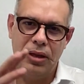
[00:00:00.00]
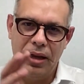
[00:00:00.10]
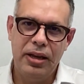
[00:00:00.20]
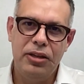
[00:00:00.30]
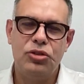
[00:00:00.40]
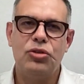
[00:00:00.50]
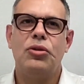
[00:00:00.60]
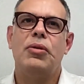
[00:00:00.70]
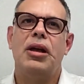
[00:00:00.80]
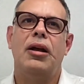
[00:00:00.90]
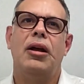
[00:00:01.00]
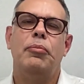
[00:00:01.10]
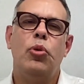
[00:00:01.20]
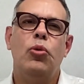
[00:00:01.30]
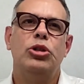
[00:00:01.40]
East
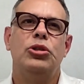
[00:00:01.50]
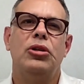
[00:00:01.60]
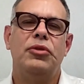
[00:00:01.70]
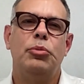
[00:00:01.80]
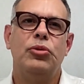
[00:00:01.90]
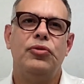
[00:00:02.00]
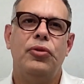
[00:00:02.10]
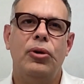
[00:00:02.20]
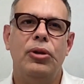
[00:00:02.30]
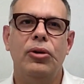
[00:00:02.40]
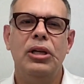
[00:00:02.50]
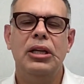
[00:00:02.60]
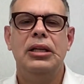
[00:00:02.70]
portion of the portfolio.